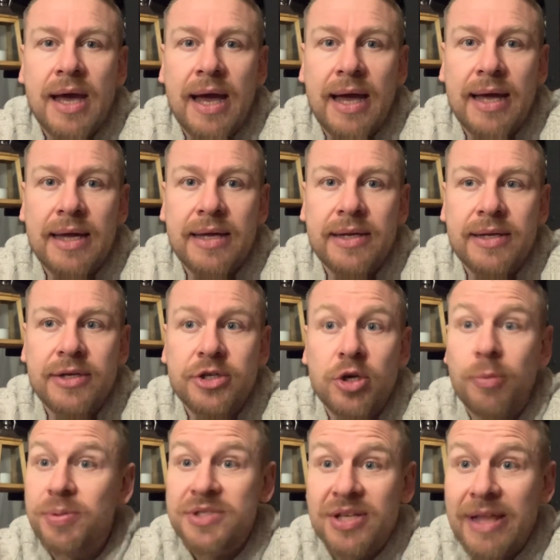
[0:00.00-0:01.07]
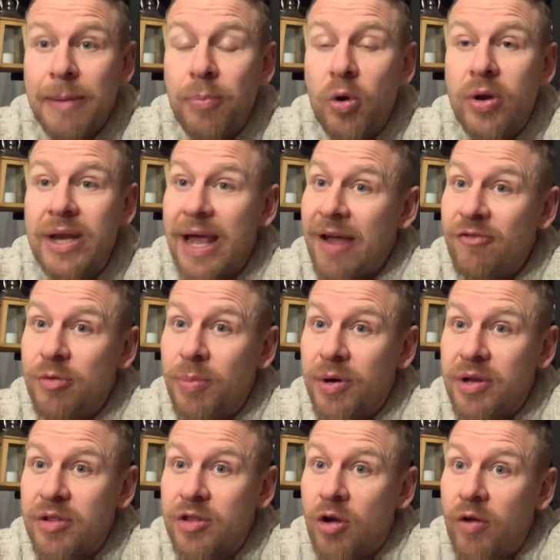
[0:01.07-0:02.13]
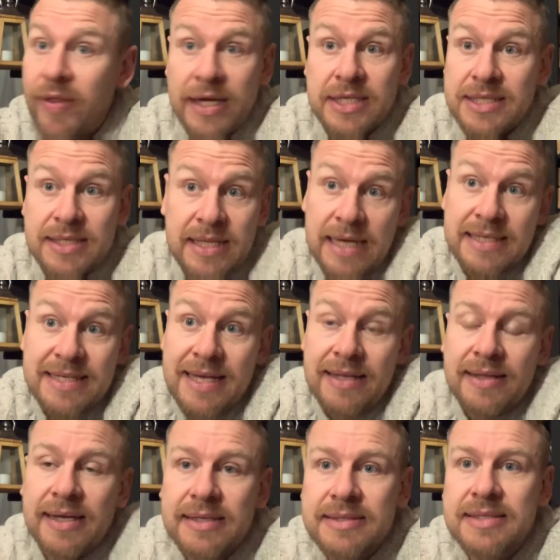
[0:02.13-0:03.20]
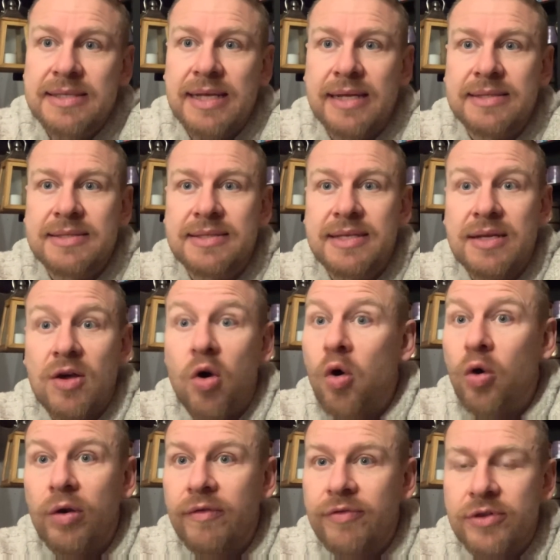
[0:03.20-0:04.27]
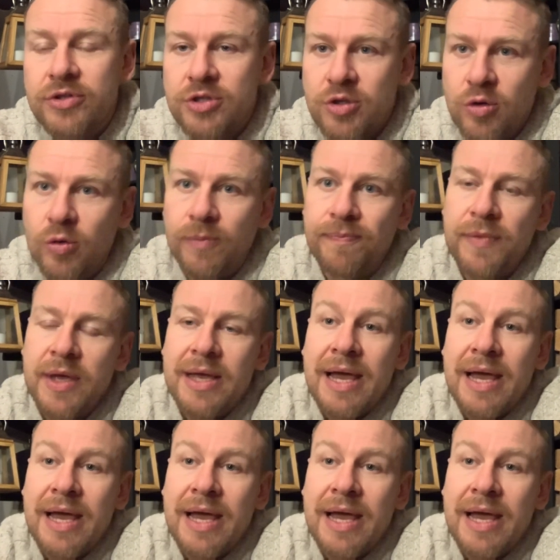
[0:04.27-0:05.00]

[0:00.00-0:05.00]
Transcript: And up until that point, everybody thought that's that's it. That's that's the, all of the school.